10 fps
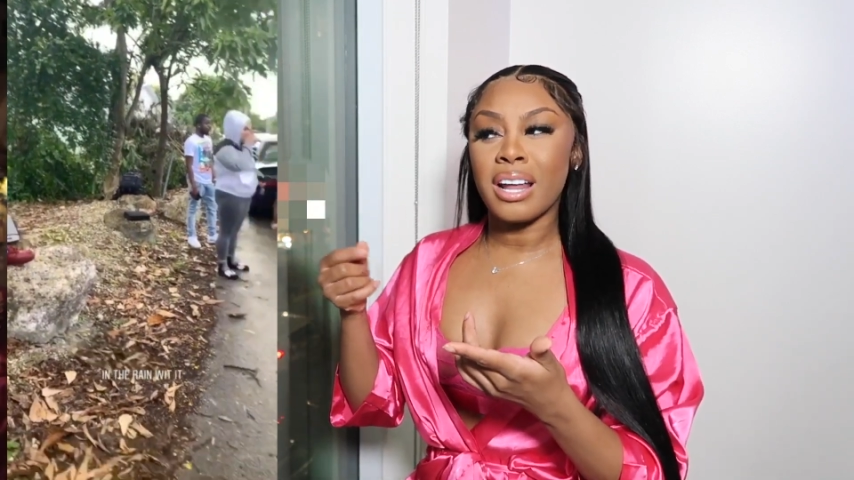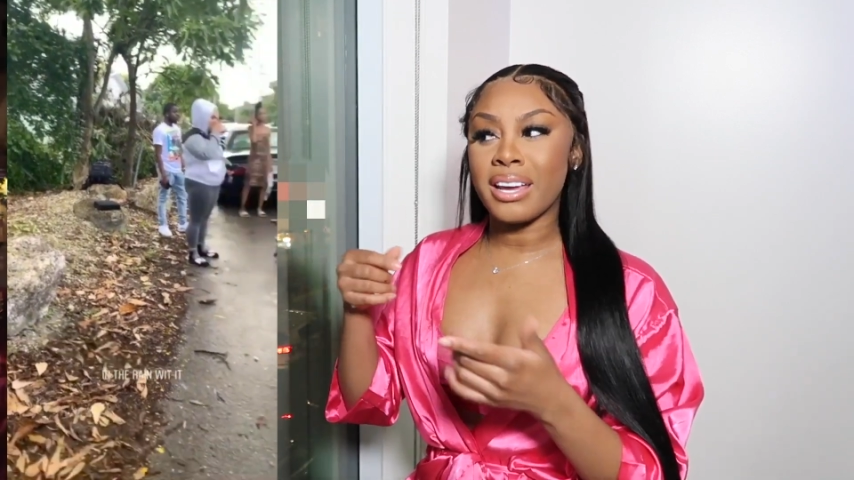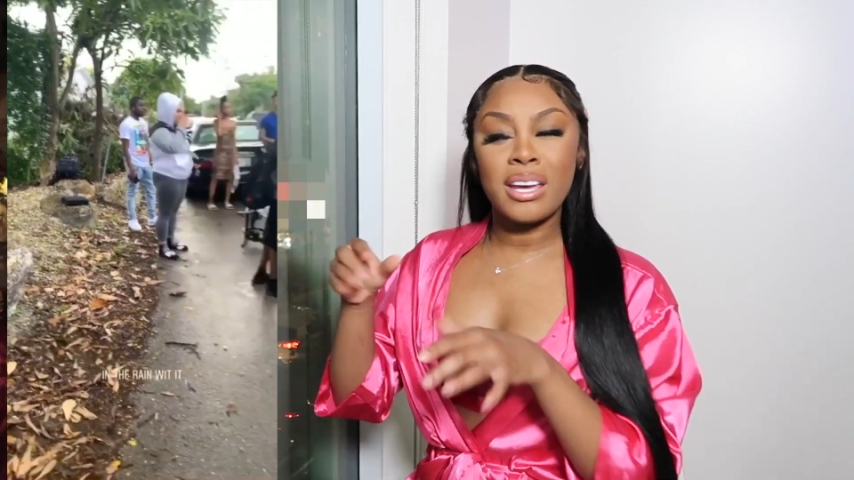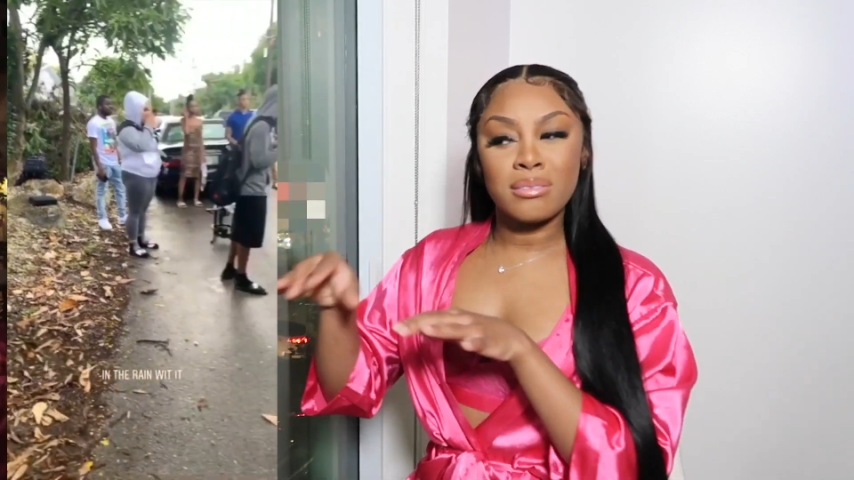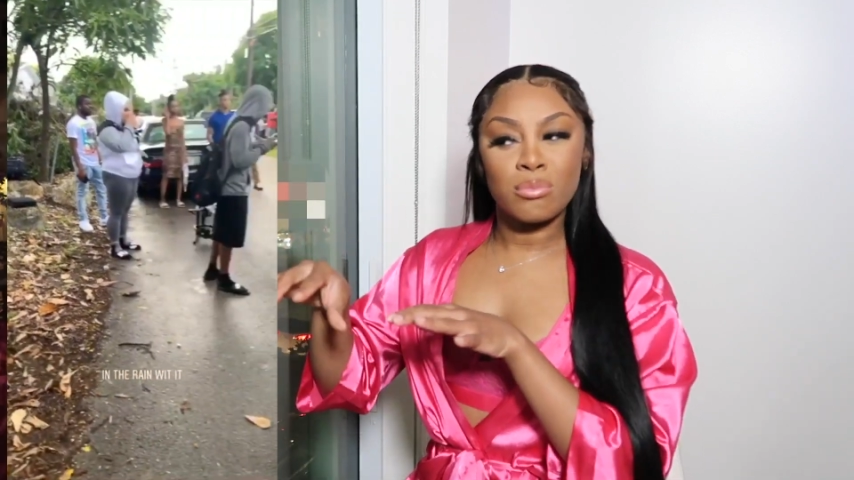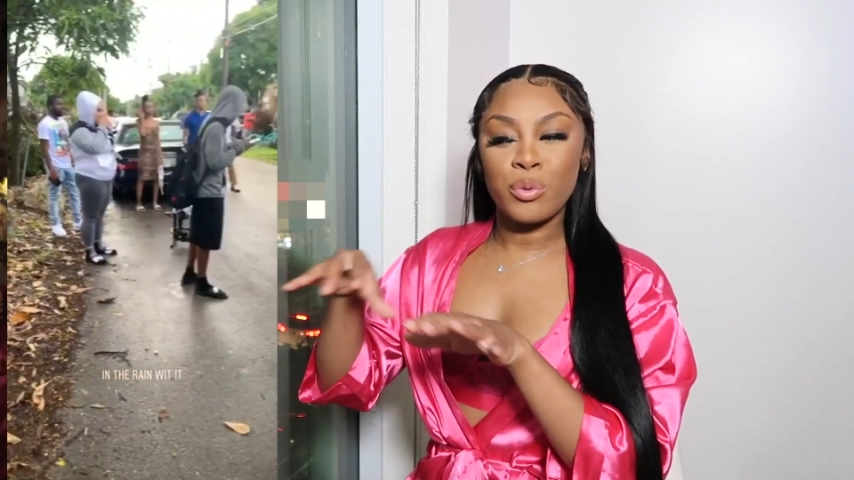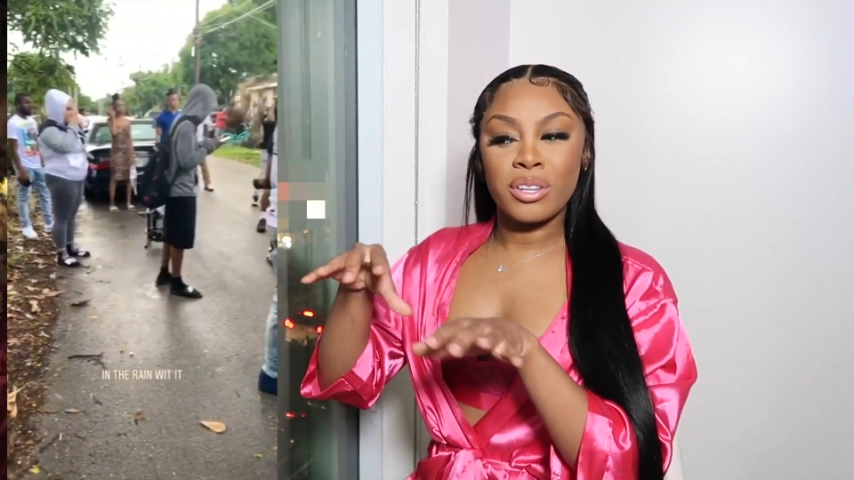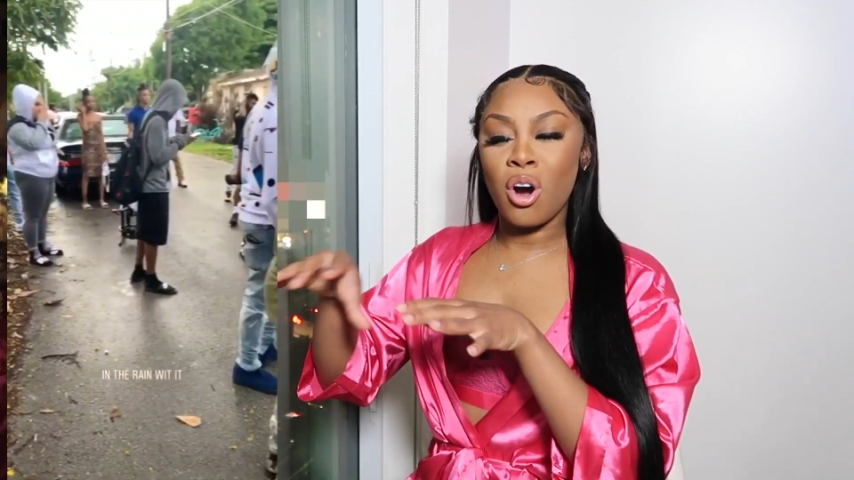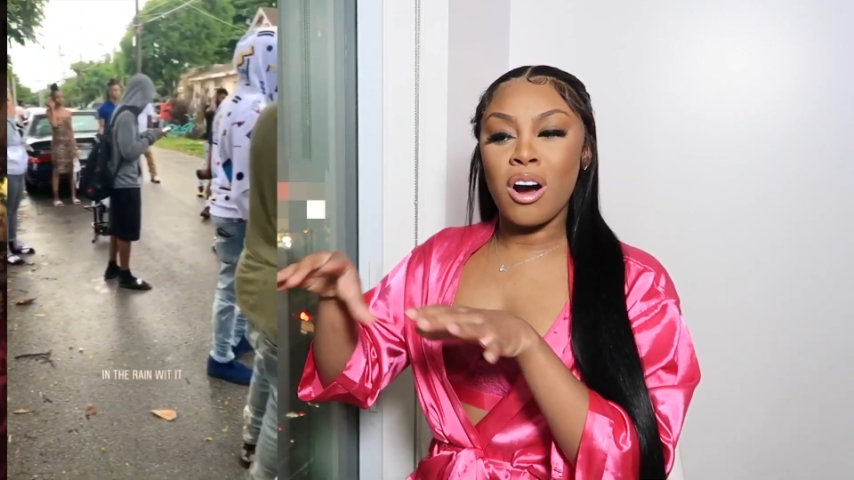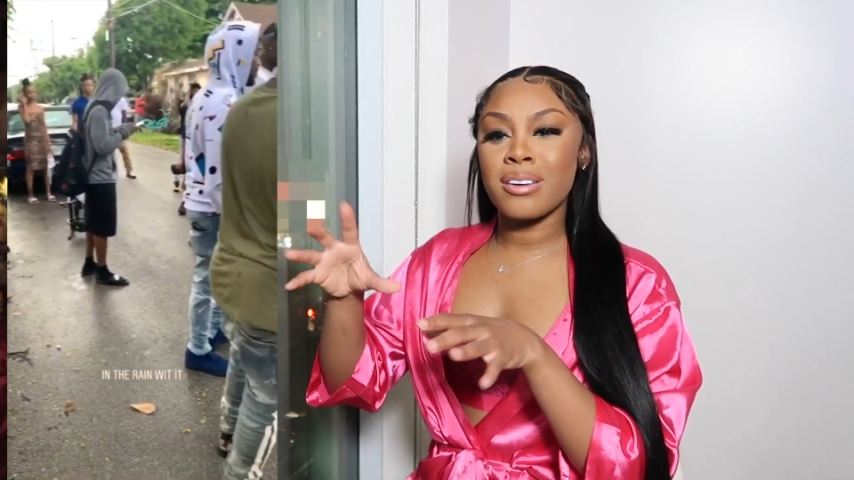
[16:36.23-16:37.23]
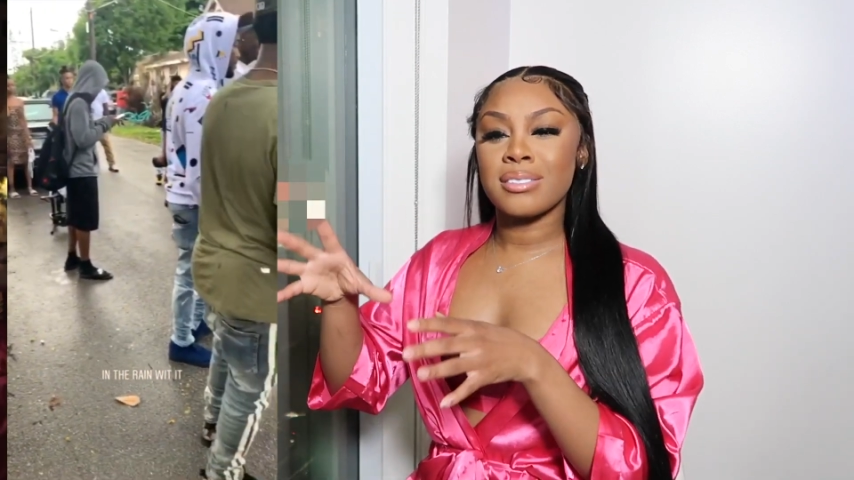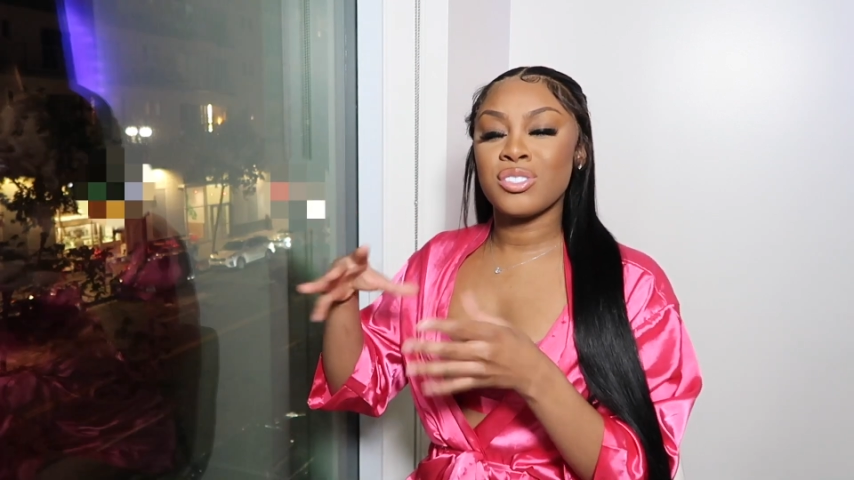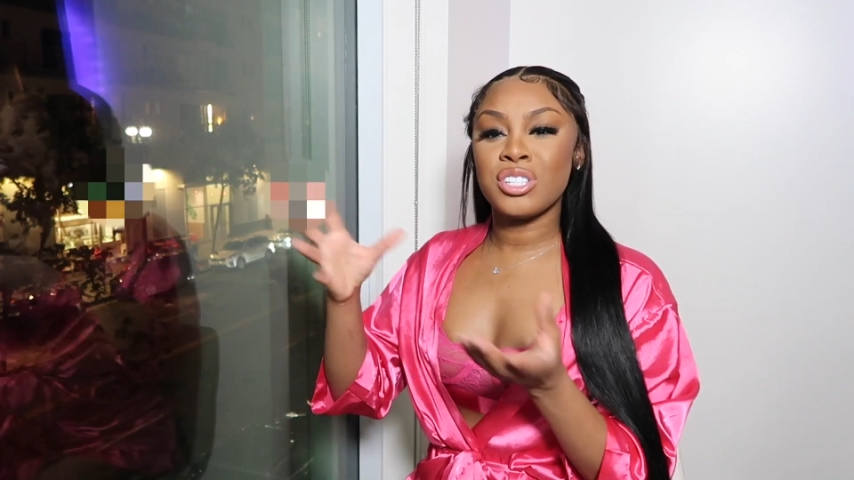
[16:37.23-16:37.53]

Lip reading: like in with cars and